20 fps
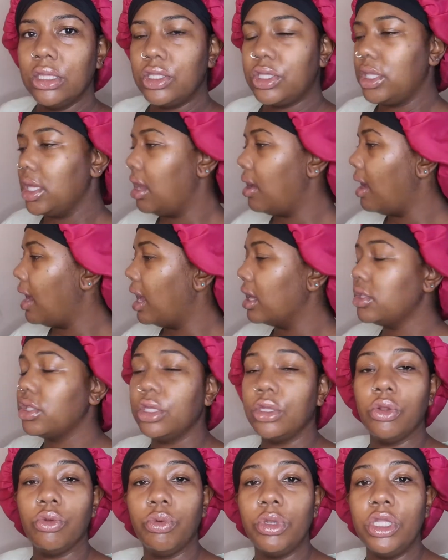child, I
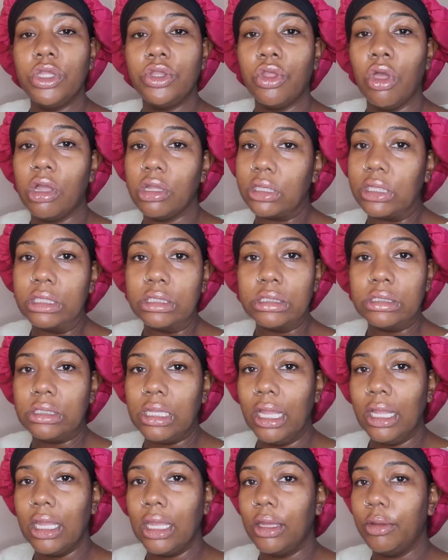should have rethought this
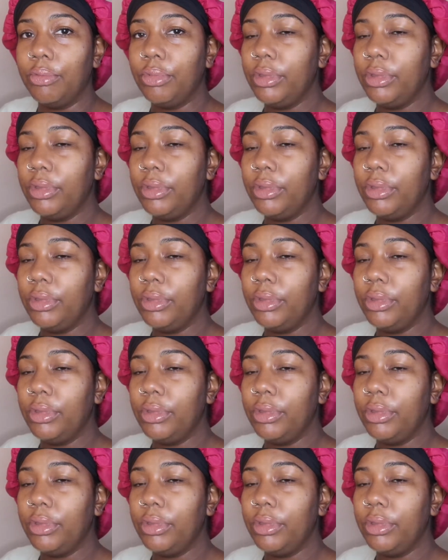setup